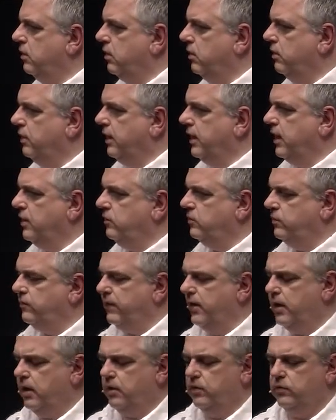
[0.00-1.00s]
on the gates
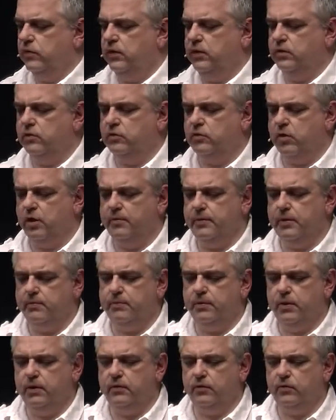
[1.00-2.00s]
of hell, as he described
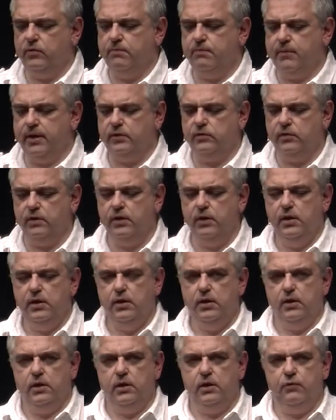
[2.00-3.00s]
it, but it doesn't matter
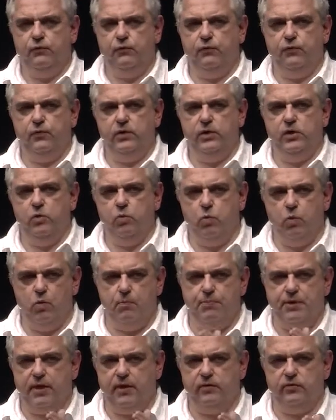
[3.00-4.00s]
if you
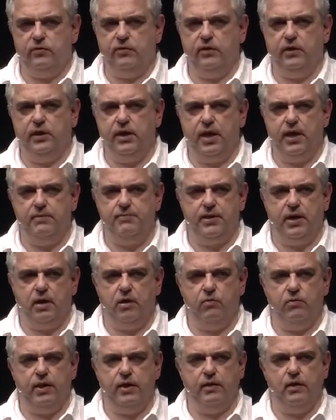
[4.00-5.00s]
walk past the gay
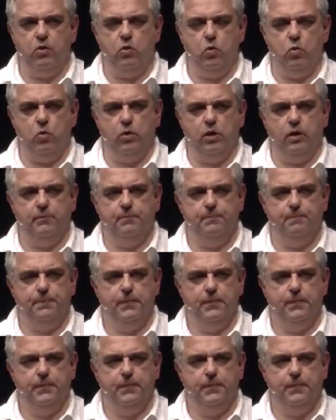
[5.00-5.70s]
bar around the corner